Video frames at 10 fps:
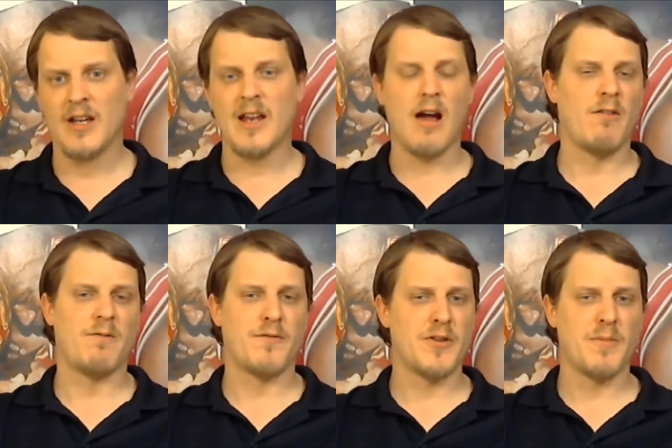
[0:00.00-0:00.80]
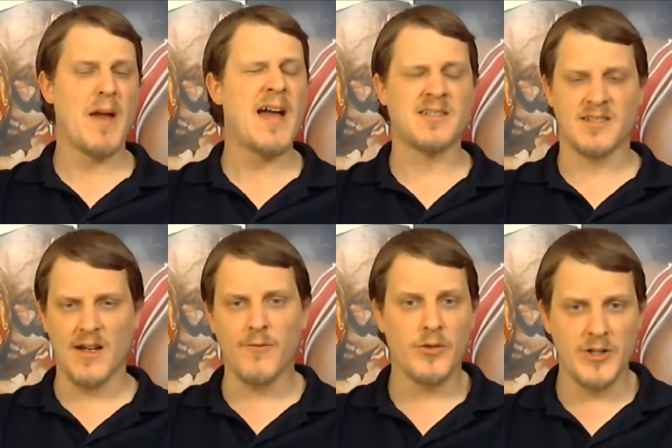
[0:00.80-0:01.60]
Now, for the past
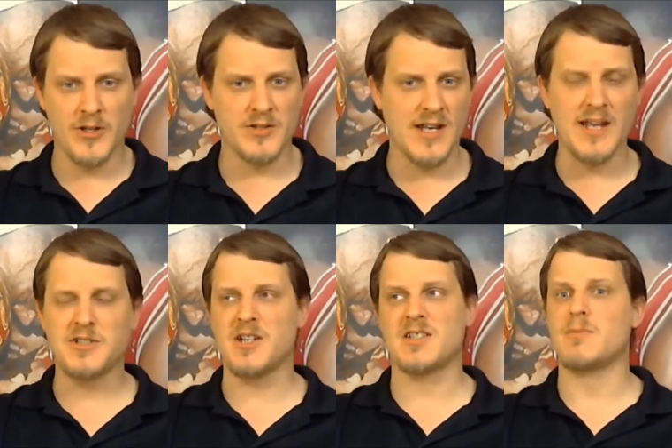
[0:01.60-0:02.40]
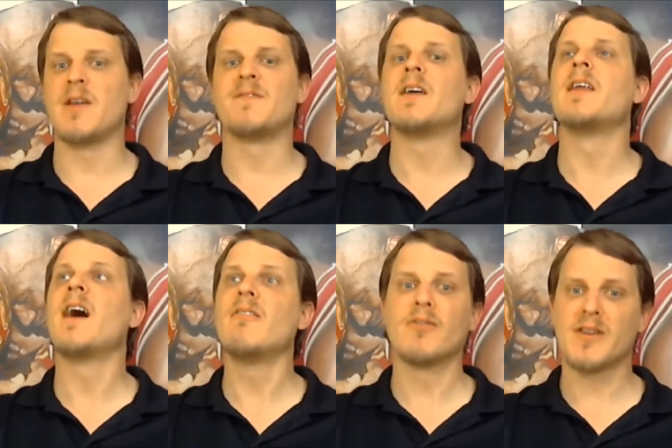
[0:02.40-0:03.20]
several years, A.J. Smith did
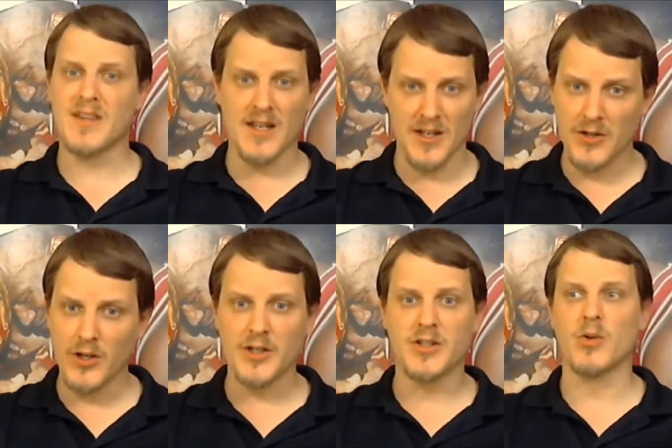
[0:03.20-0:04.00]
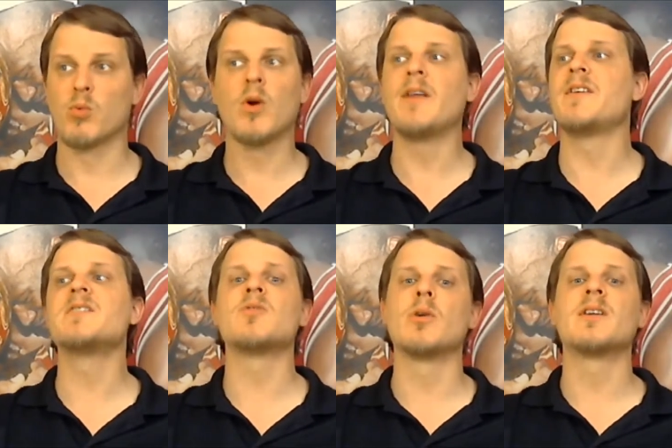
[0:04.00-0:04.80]
everything he could to run
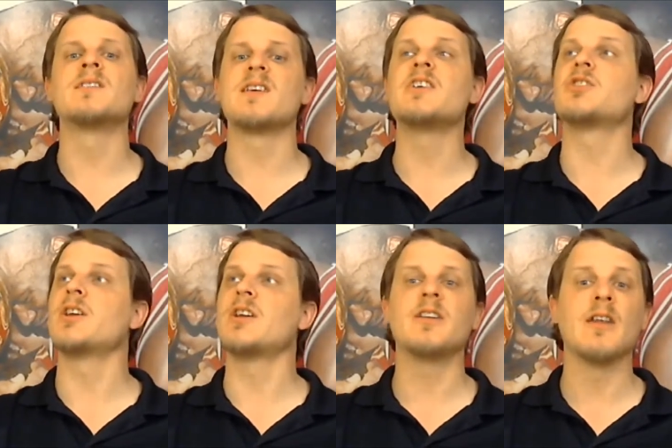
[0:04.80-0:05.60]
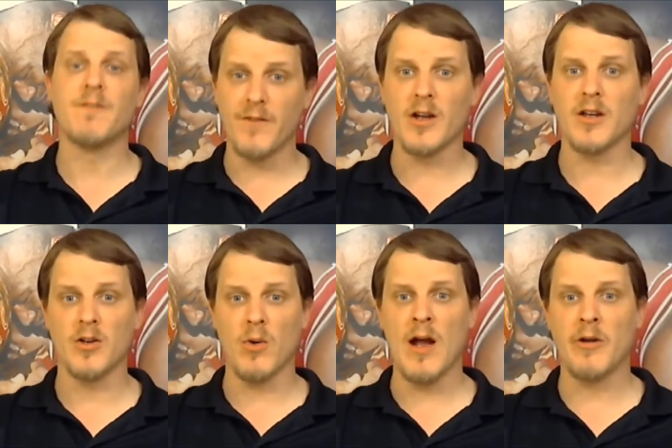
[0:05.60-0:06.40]
this organization into the fucking
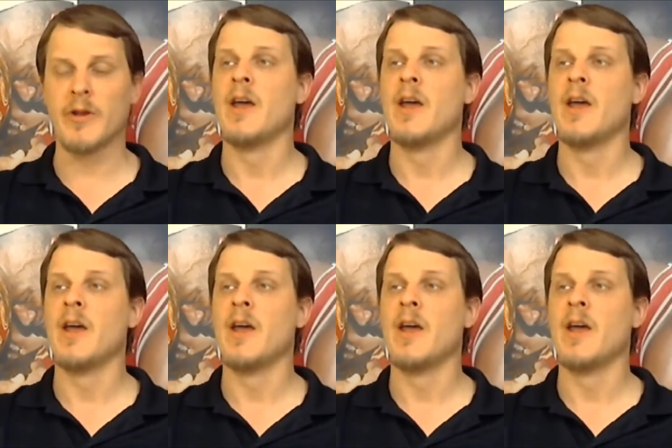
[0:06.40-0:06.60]
ground,